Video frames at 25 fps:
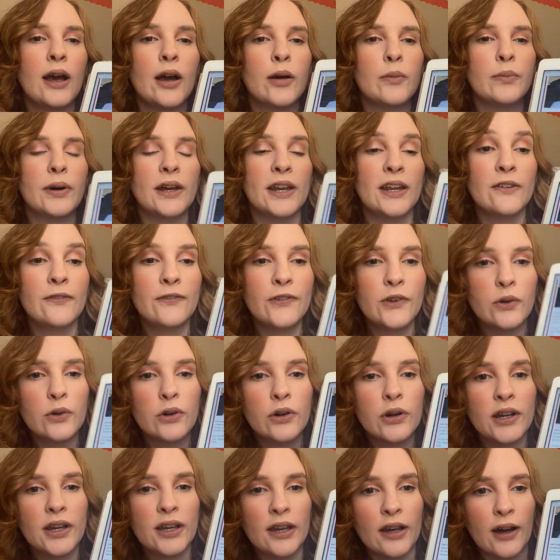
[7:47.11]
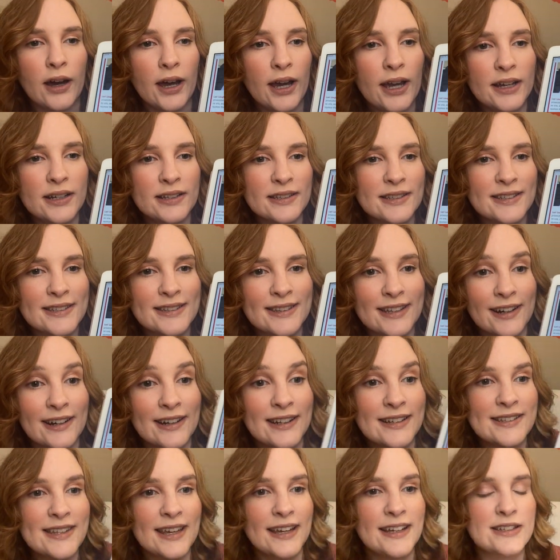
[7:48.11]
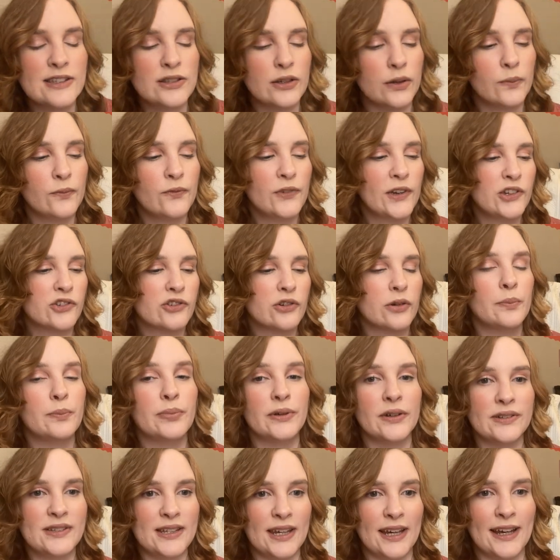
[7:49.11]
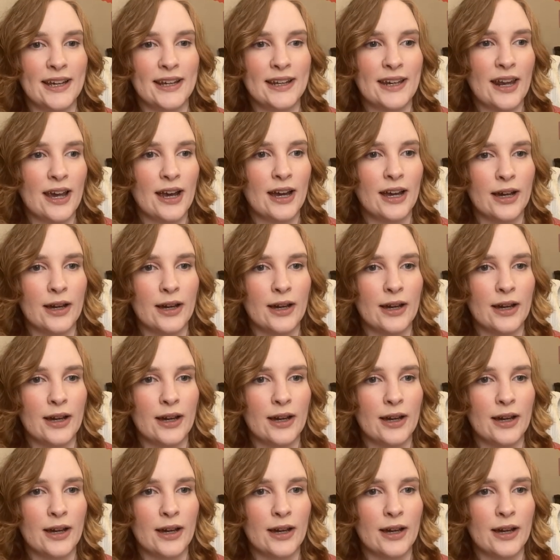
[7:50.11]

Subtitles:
But if you could not, there is a zoom feature built in